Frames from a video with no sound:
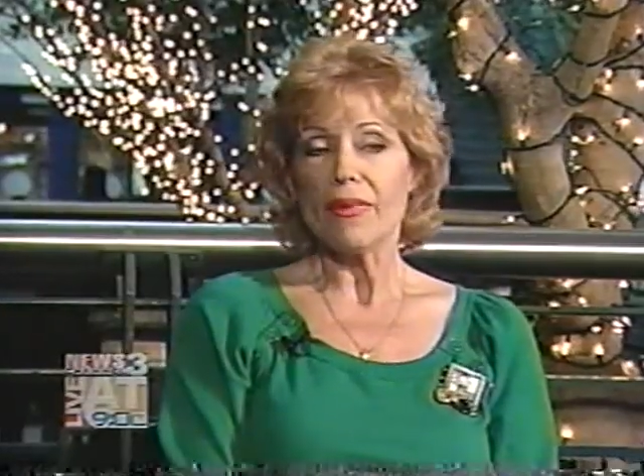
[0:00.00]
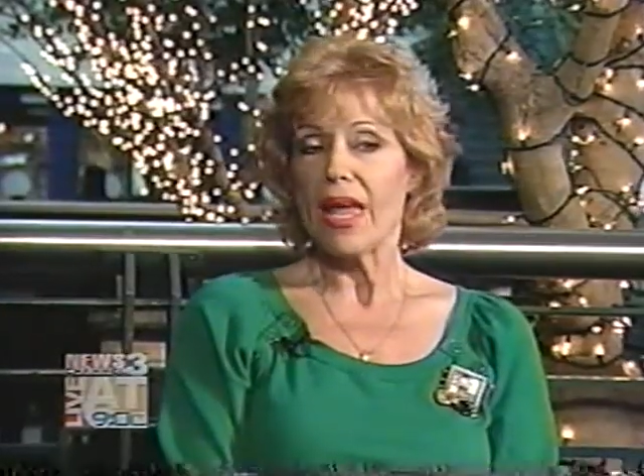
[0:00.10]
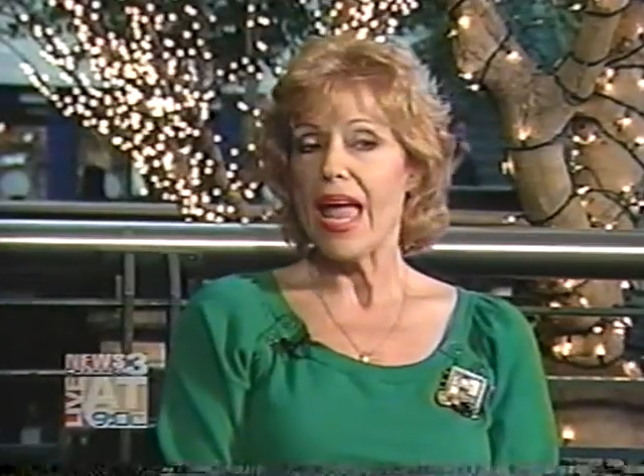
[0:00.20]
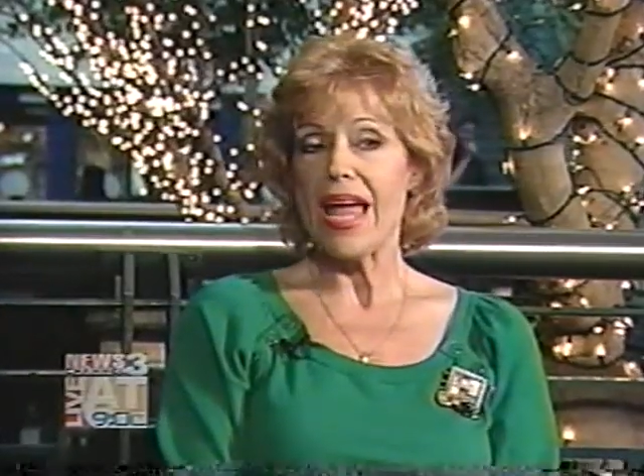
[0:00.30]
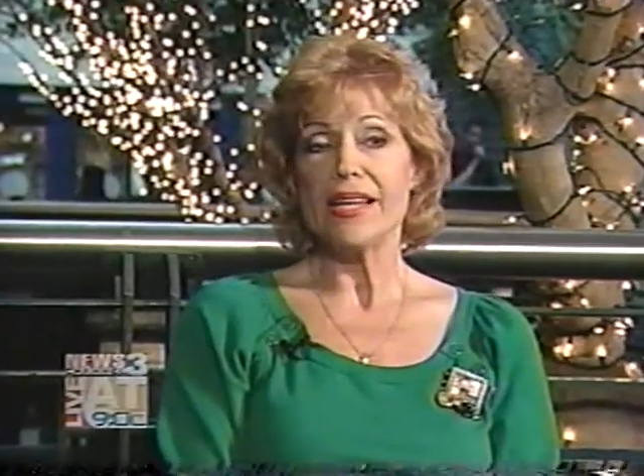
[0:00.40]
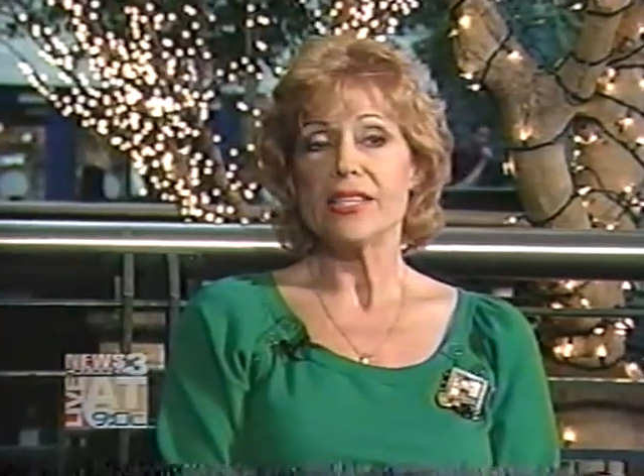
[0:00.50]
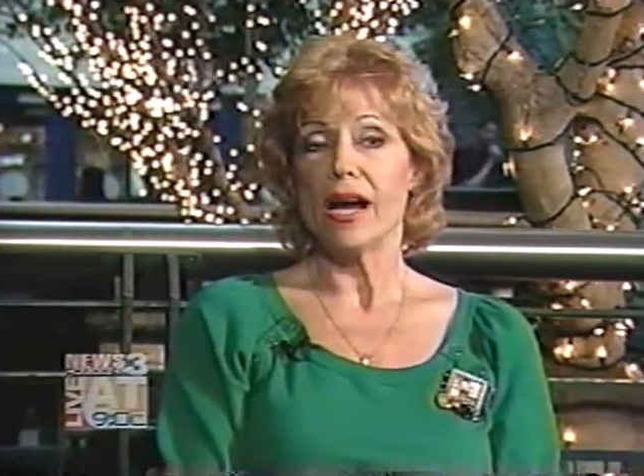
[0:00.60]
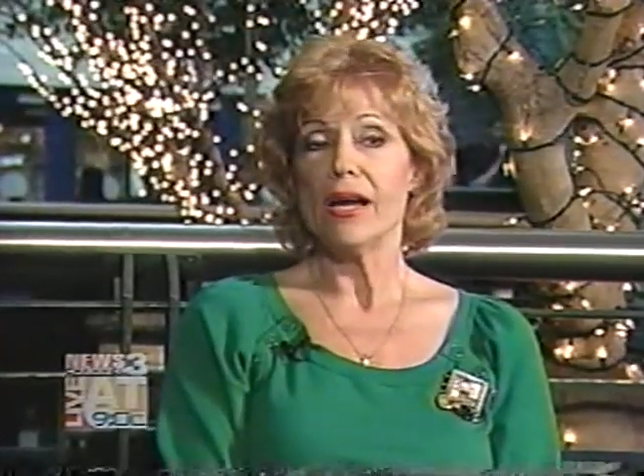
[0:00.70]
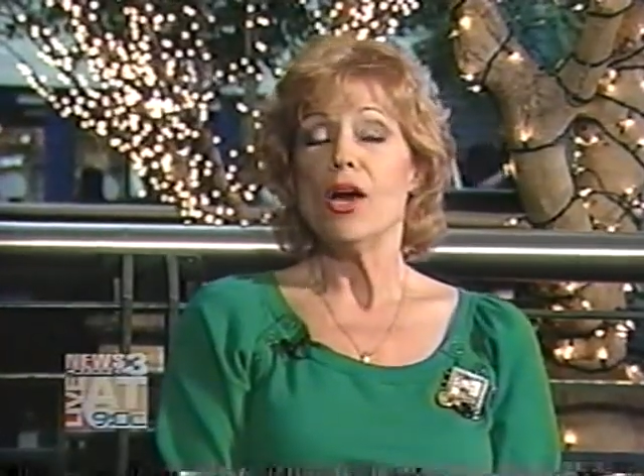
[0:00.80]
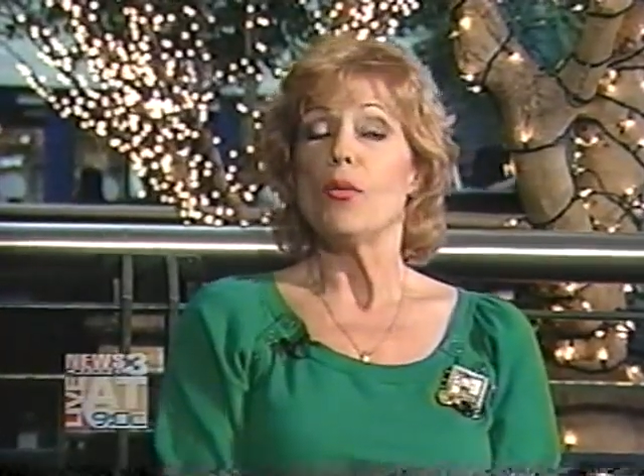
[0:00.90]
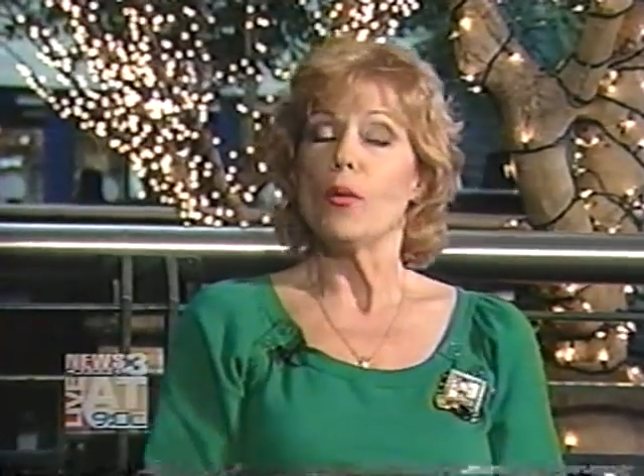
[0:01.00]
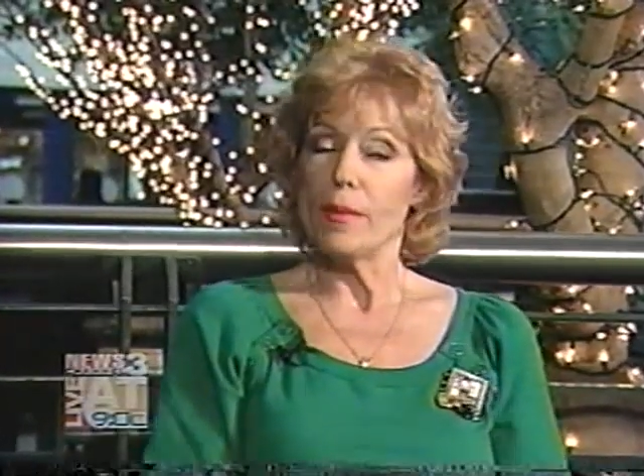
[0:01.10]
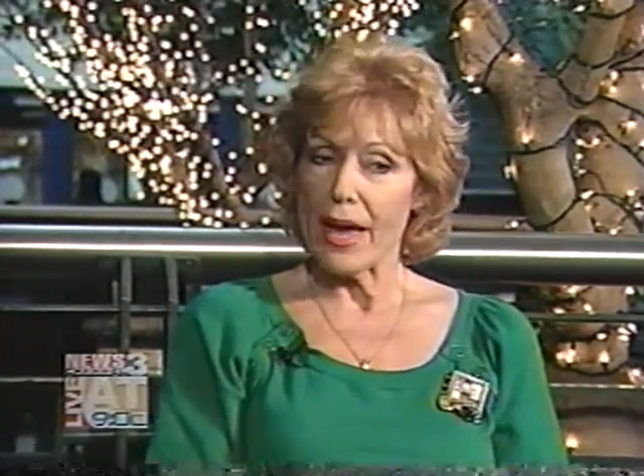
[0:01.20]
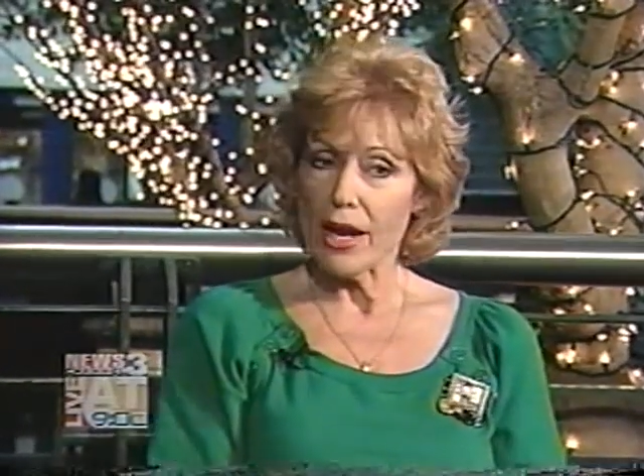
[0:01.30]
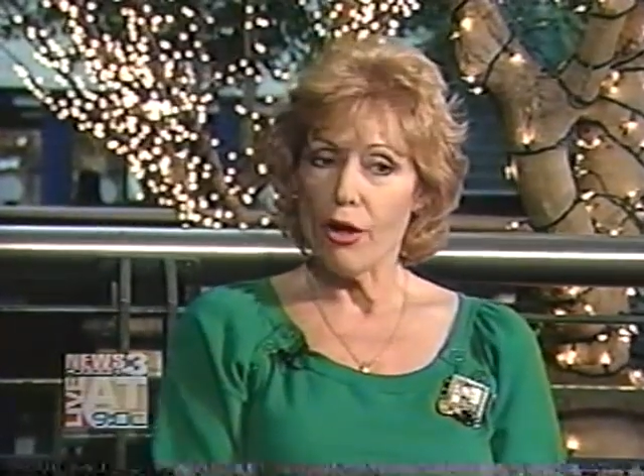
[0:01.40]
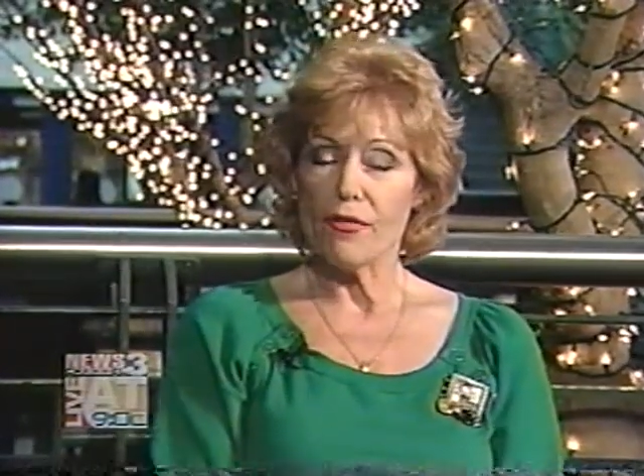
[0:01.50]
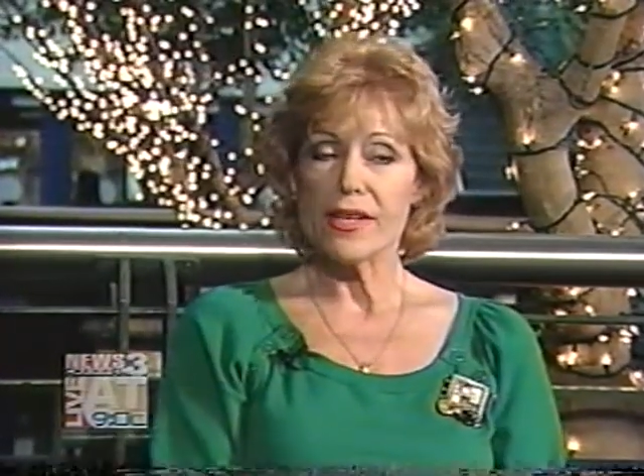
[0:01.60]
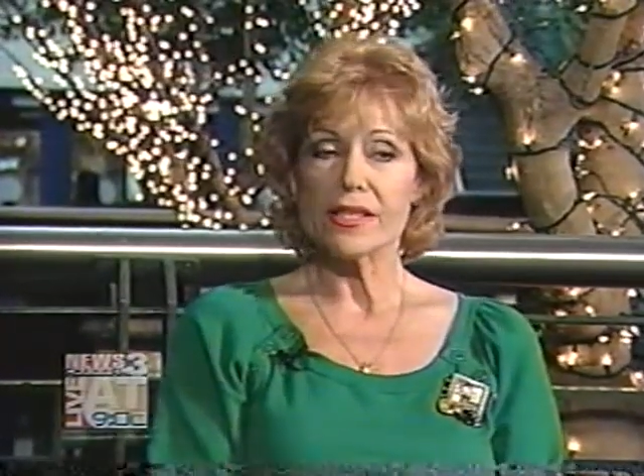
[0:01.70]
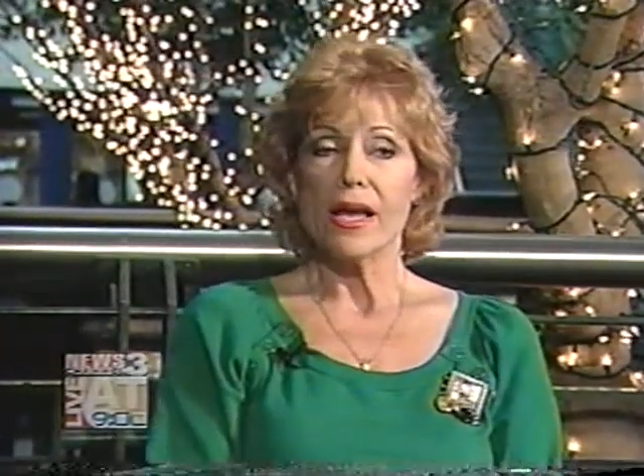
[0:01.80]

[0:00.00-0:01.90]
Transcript: And uh, when we met Elvis,